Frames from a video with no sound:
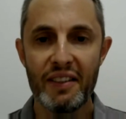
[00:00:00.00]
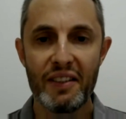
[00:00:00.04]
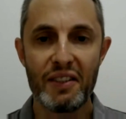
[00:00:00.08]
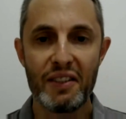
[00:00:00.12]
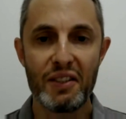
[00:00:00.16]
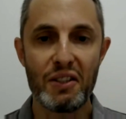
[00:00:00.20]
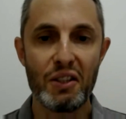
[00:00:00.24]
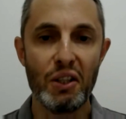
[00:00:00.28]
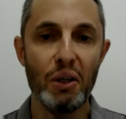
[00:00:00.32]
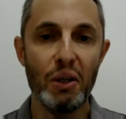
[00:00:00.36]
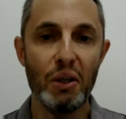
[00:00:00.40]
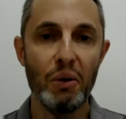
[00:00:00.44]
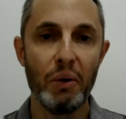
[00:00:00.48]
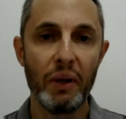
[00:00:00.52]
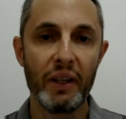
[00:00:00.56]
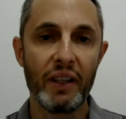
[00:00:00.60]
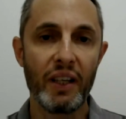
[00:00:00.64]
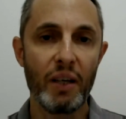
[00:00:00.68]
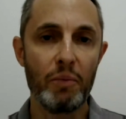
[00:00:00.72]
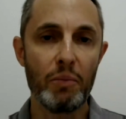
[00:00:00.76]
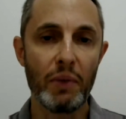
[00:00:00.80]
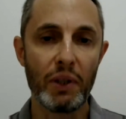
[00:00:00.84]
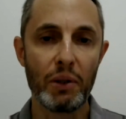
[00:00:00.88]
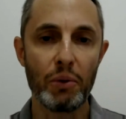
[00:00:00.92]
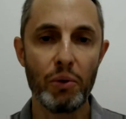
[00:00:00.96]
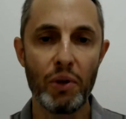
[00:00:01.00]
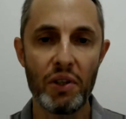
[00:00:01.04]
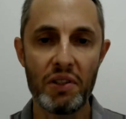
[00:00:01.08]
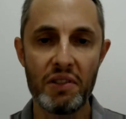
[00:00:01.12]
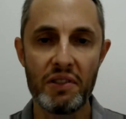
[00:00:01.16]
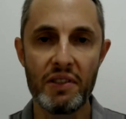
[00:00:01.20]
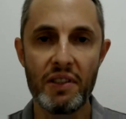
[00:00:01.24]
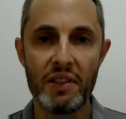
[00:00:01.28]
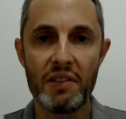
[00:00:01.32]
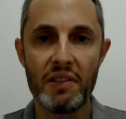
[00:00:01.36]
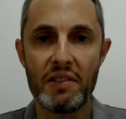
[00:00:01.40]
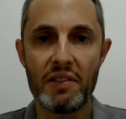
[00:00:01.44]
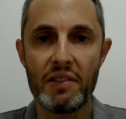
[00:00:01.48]
So I came across
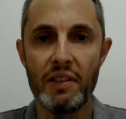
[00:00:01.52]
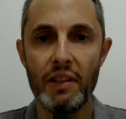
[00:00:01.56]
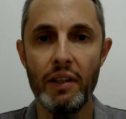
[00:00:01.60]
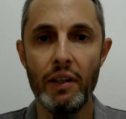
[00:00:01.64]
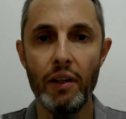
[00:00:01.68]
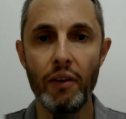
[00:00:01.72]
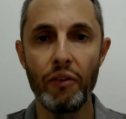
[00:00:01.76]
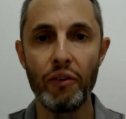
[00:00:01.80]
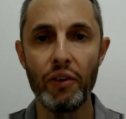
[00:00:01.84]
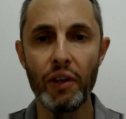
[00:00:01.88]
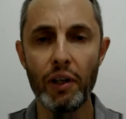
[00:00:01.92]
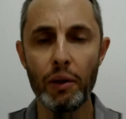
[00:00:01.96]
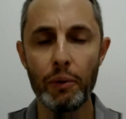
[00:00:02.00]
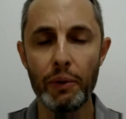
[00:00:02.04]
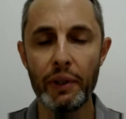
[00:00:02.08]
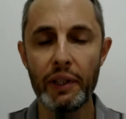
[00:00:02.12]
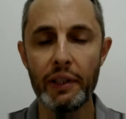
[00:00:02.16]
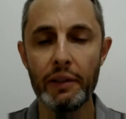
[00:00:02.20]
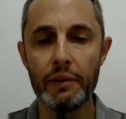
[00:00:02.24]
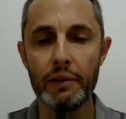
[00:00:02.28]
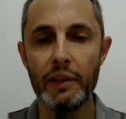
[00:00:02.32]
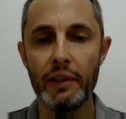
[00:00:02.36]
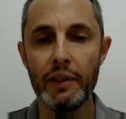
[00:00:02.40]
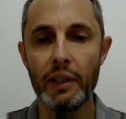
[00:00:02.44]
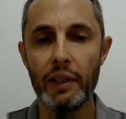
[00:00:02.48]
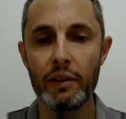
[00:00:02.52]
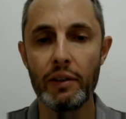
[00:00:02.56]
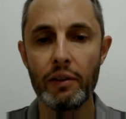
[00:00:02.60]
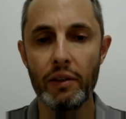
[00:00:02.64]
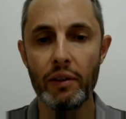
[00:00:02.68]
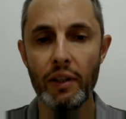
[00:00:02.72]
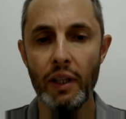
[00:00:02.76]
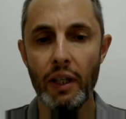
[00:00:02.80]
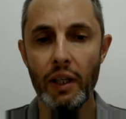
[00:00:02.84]
this uh, theory that